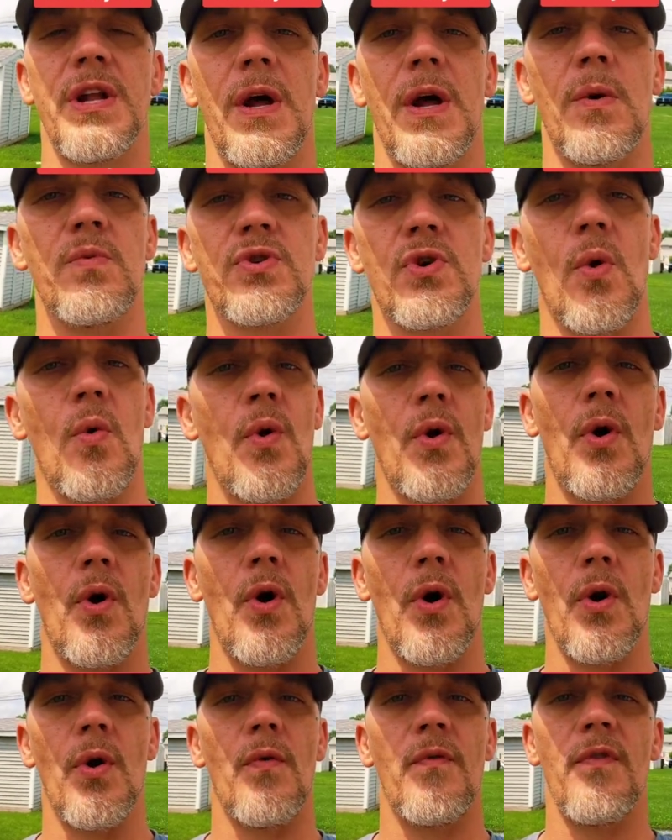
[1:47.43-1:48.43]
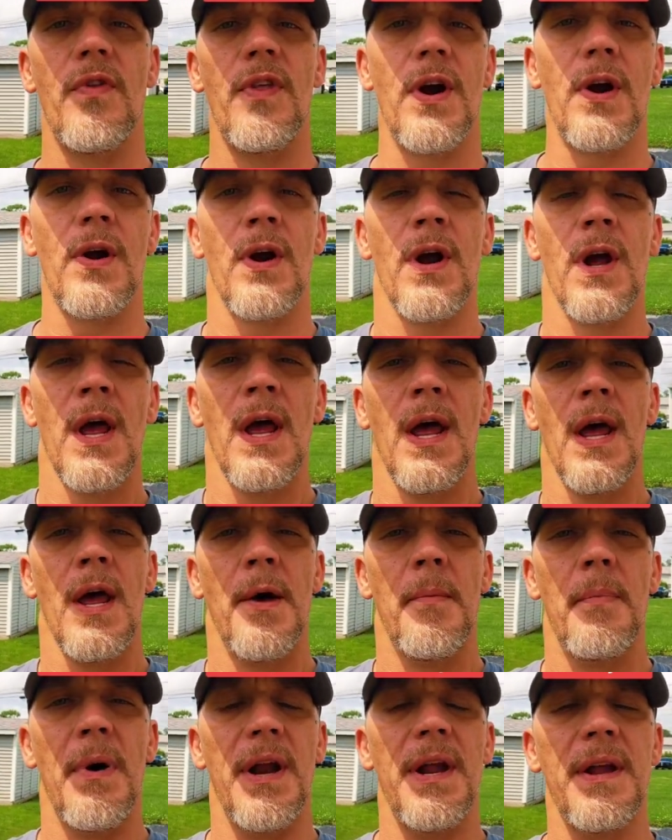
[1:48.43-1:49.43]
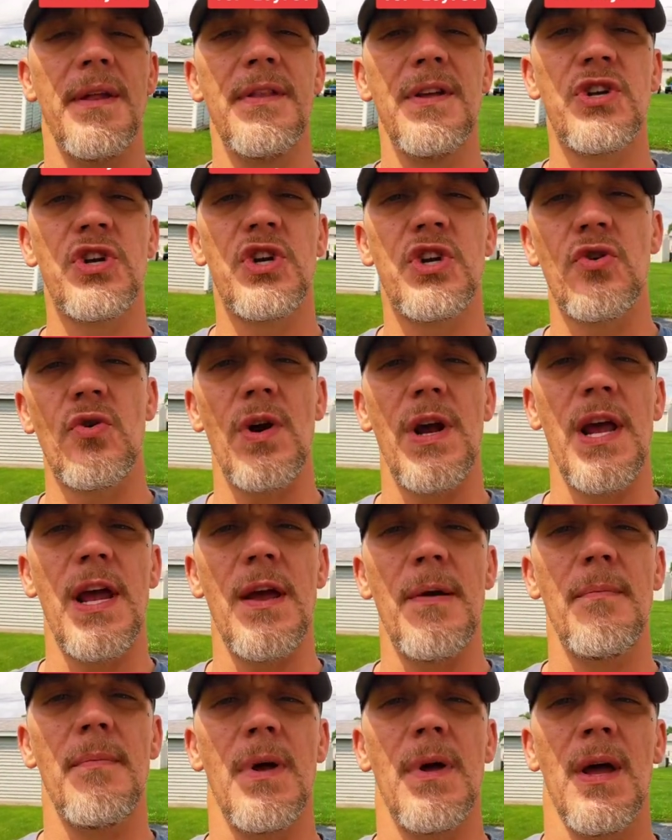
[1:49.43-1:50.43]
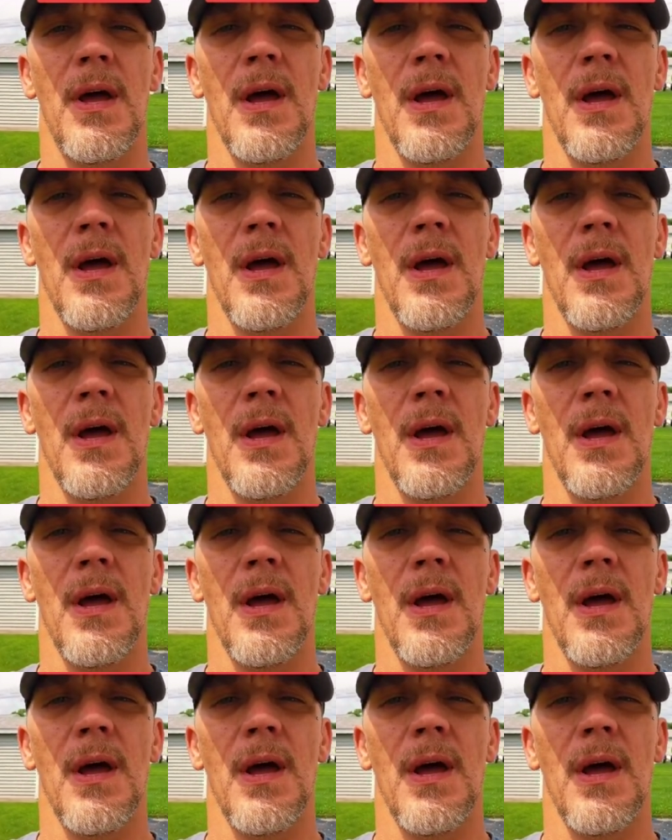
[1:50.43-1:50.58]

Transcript: that was going on over there. But in this dream,